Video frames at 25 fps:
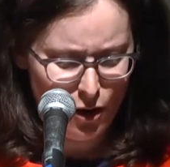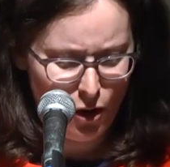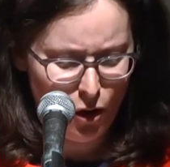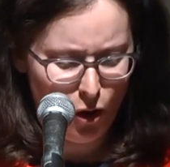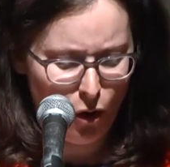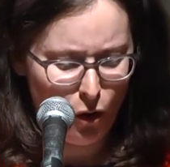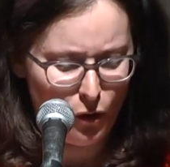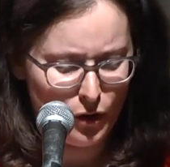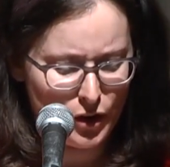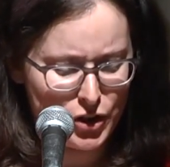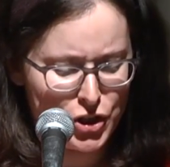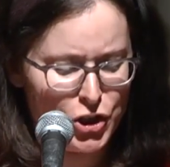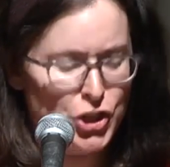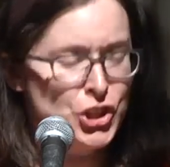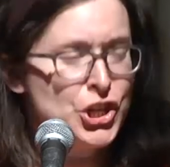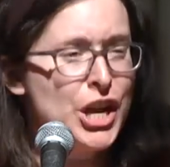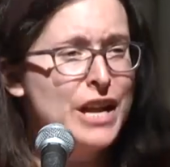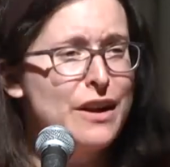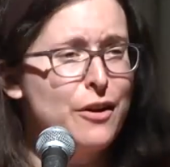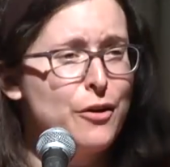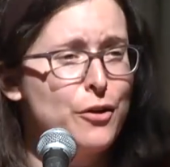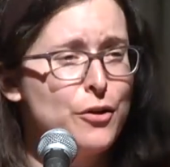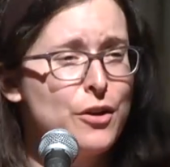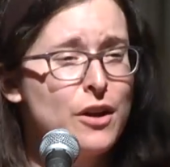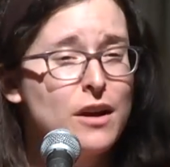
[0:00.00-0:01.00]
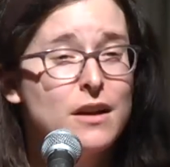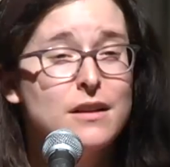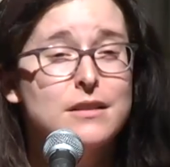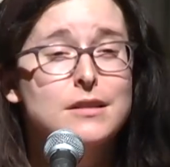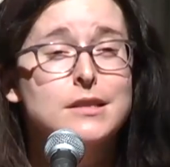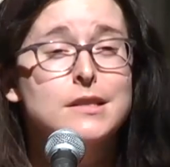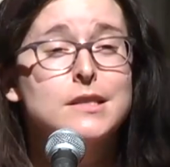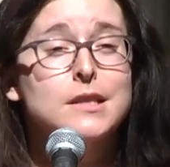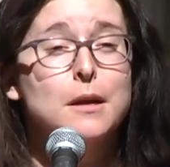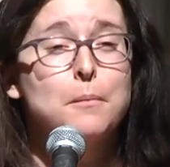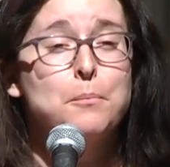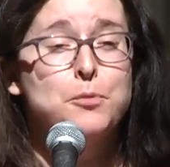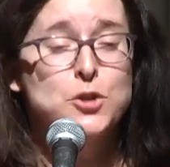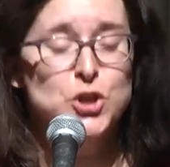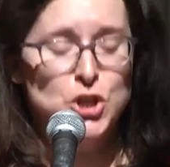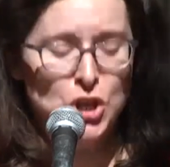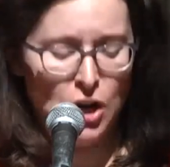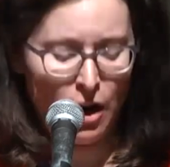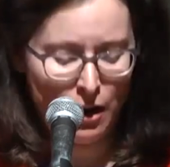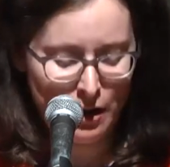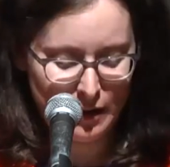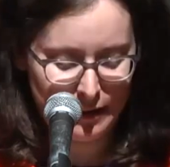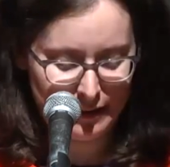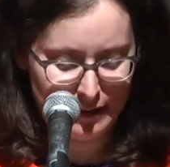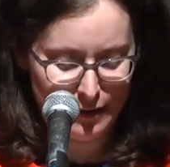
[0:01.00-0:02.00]
or a shared
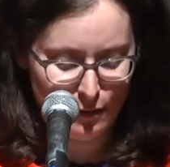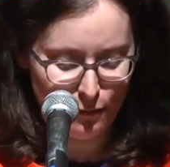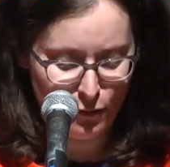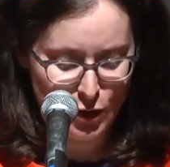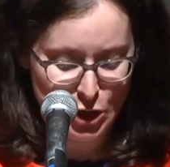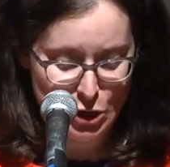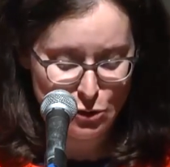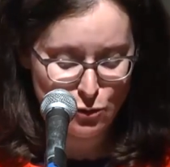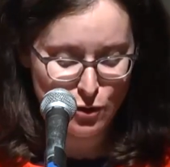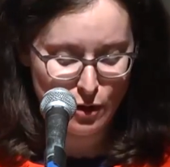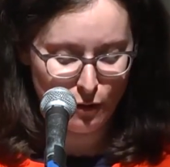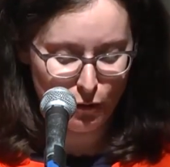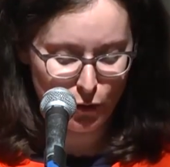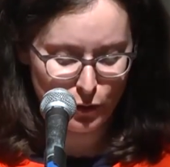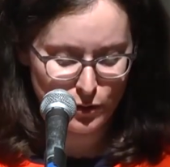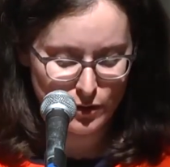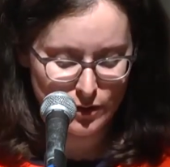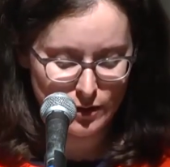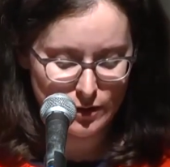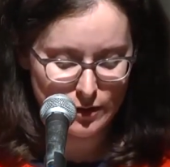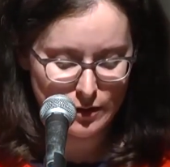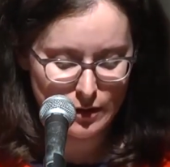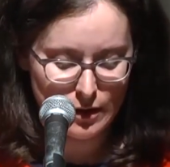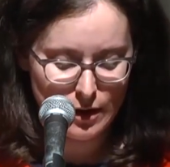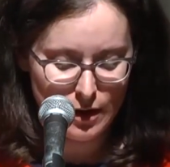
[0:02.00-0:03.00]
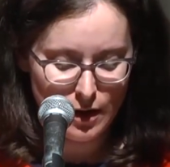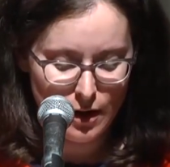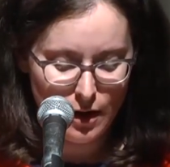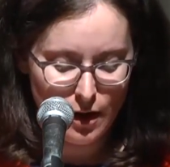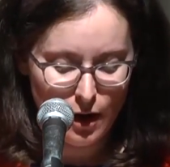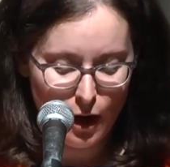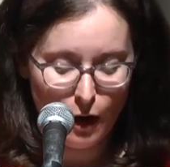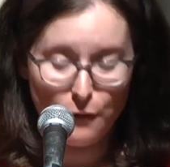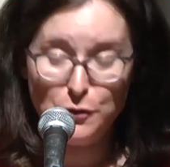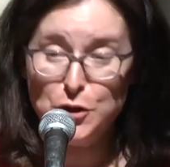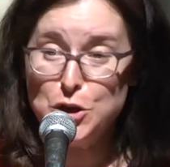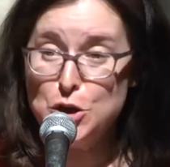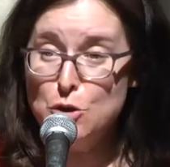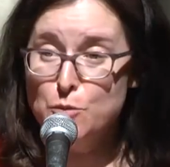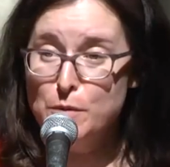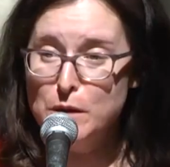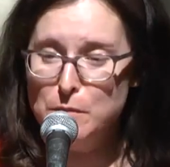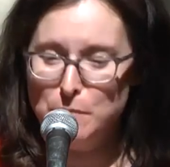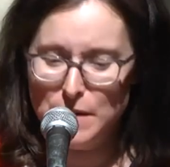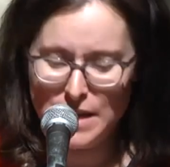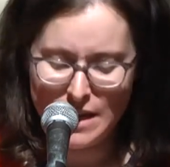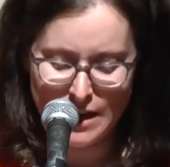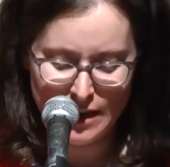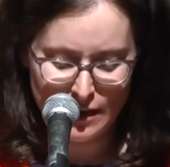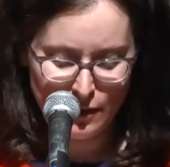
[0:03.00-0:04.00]
subjunctive universe of human
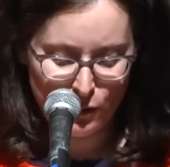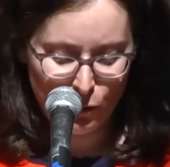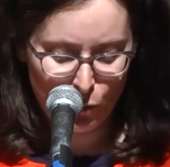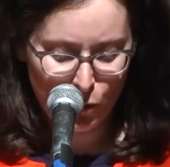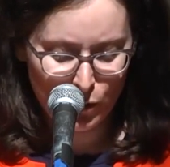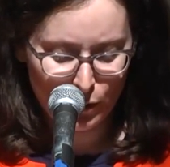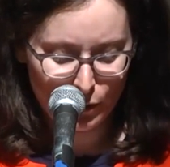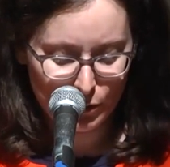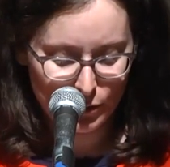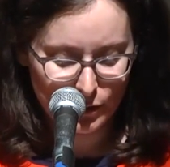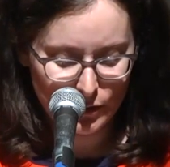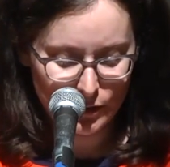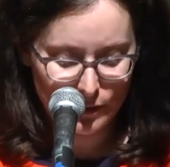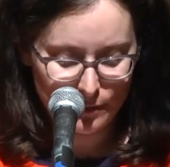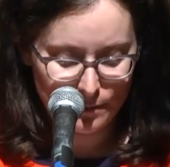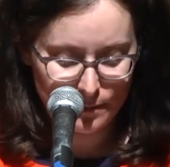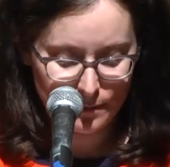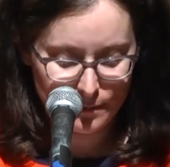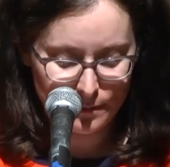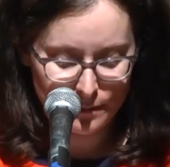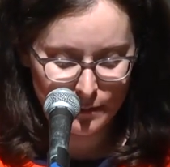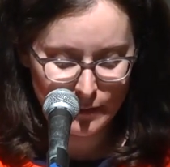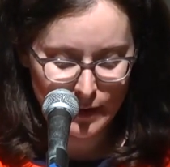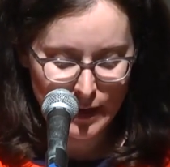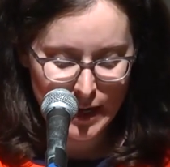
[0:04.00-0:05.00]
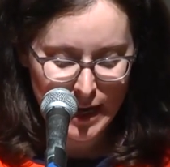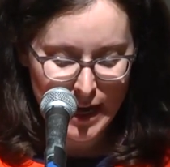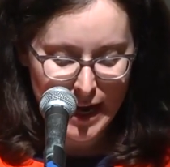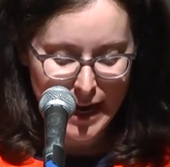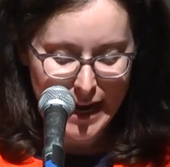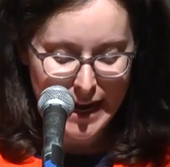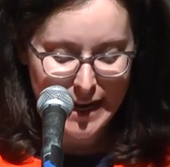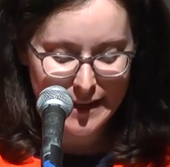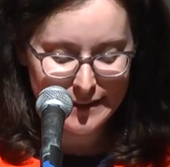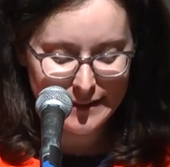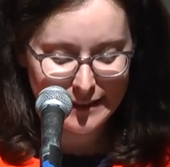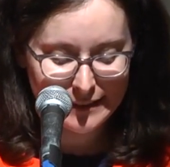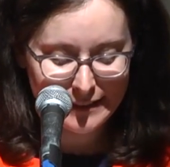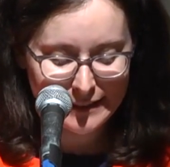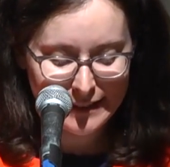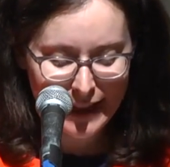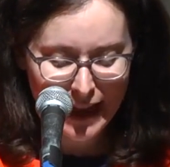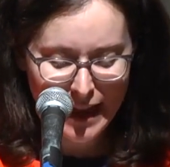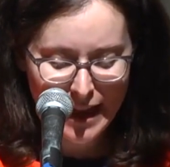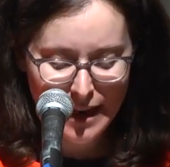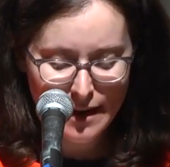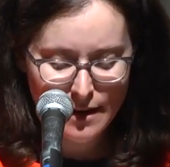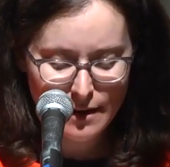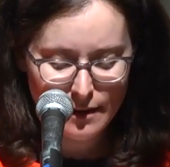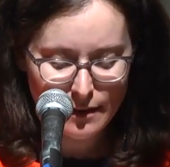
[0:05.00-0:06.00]
being in the world.
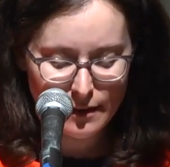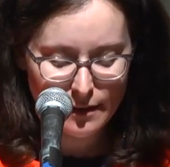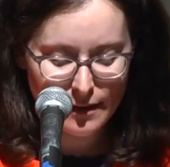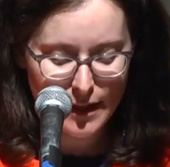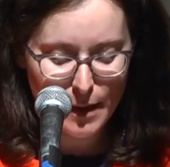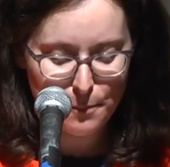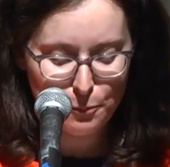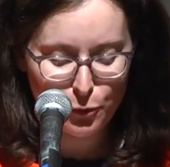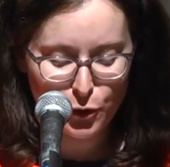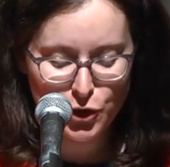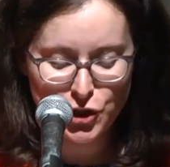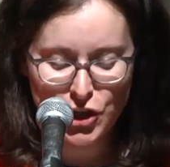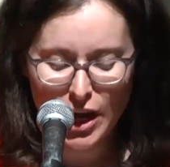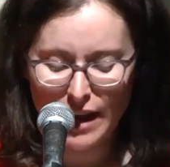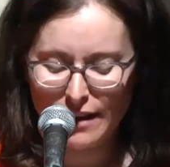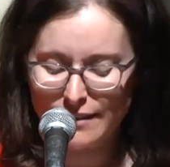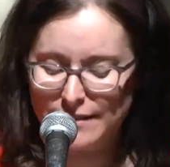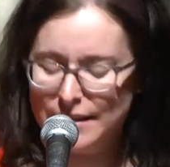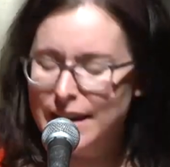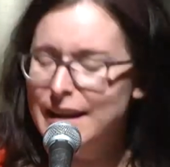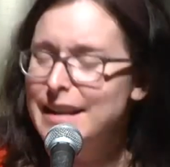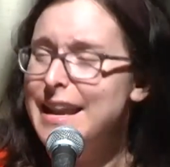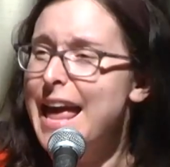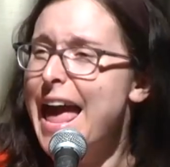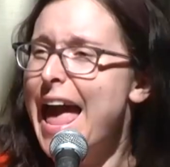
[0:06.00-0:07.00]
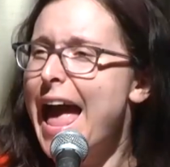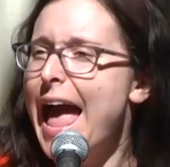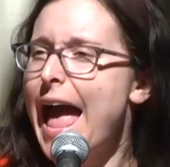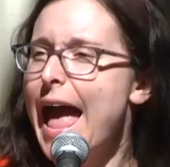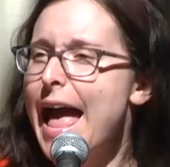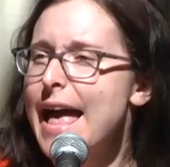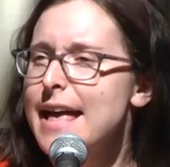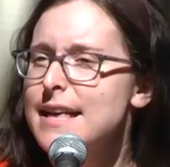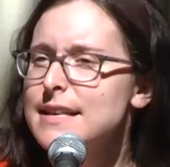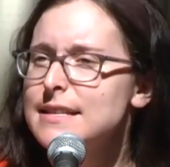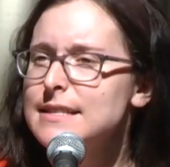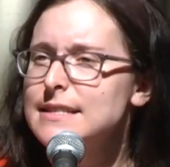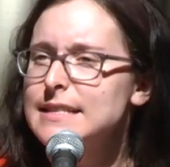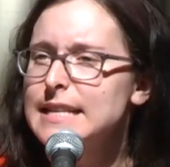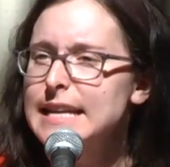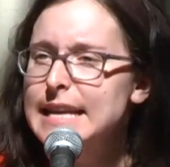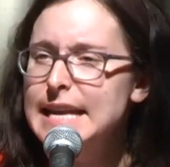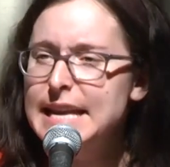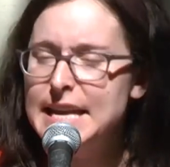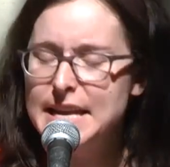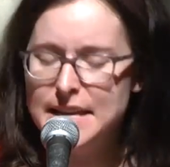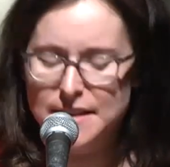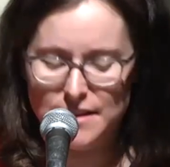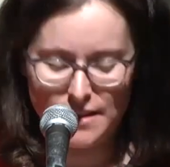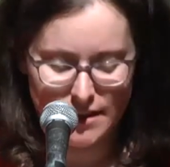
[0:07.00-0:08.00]
Instead, they project an
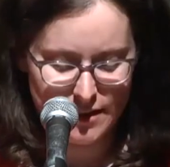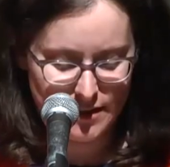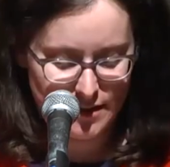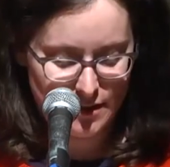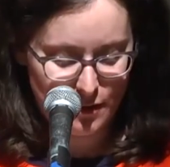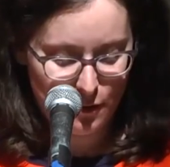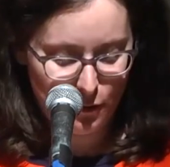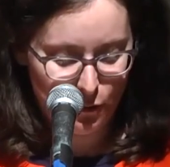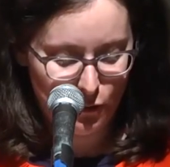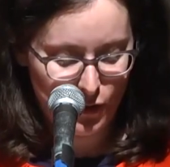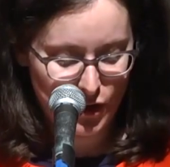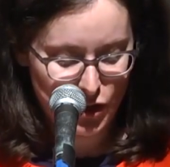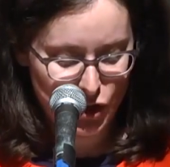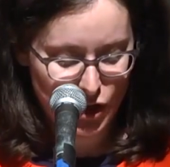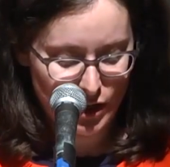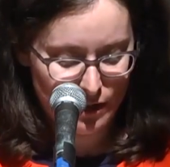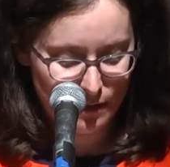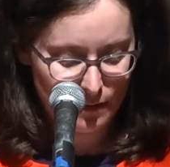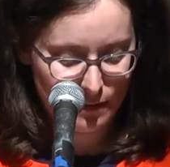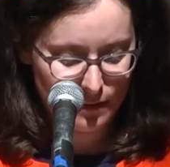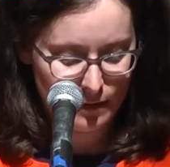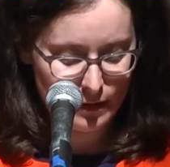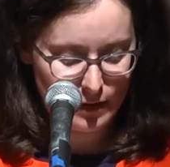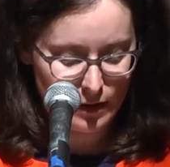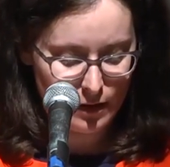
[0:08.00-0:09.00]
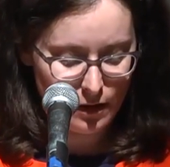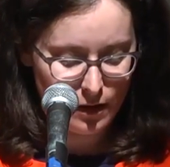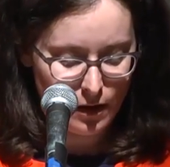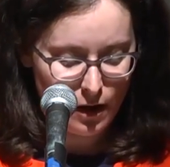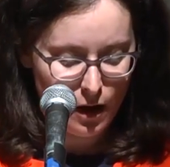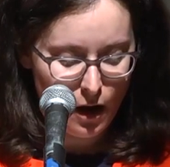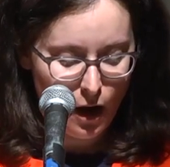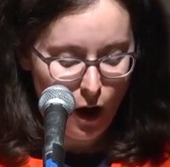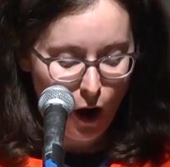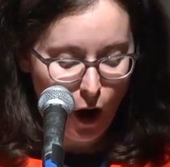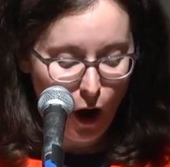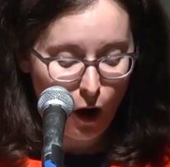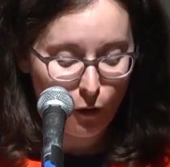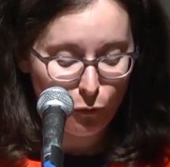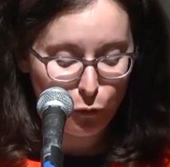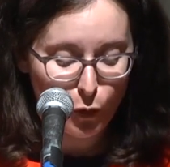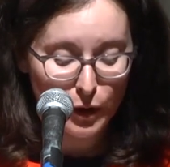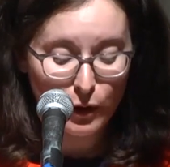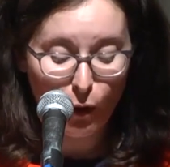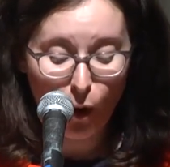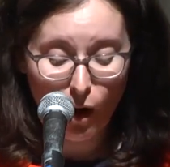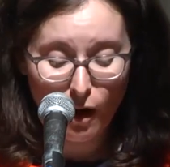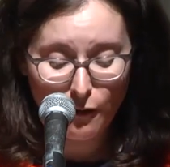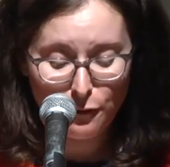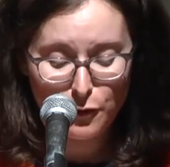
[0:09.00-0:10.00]
as-is vision of what
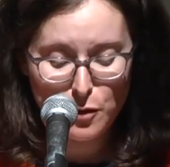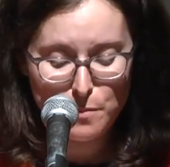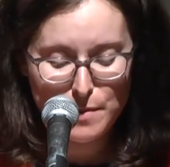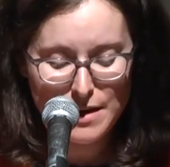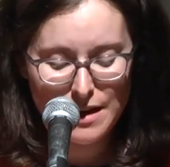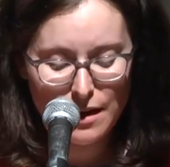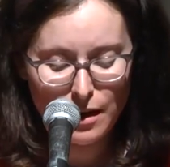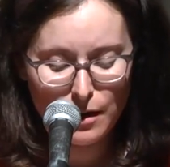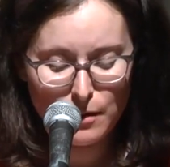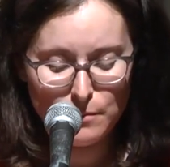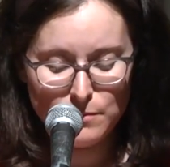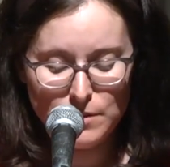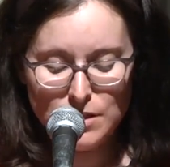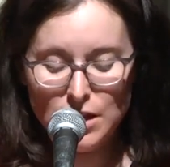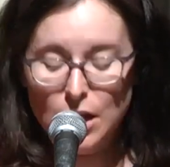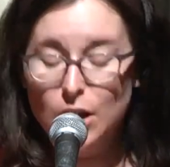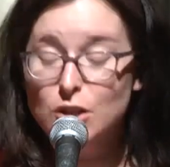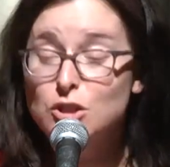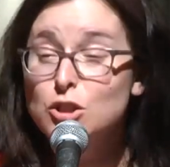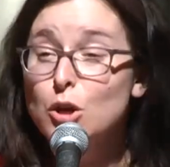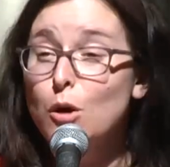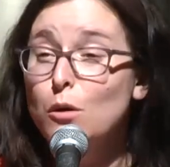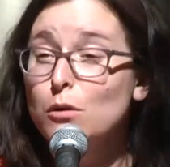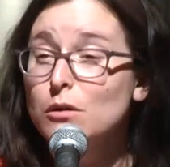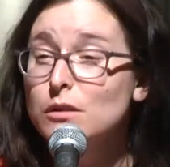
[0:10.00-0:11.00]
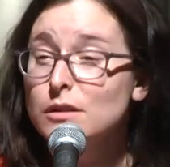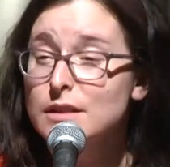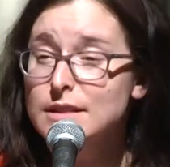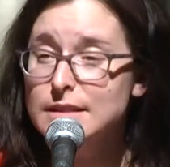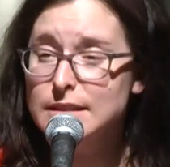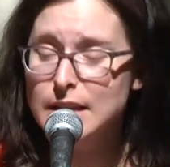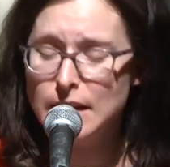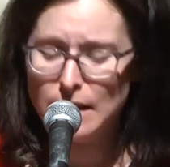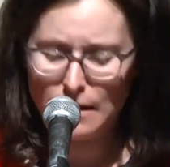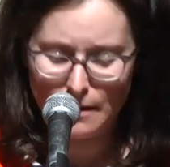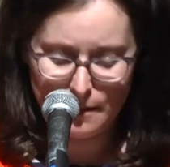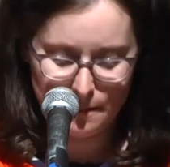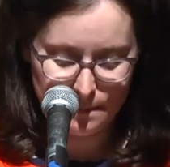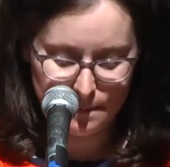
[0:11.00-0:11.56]
often becomes a totalistic,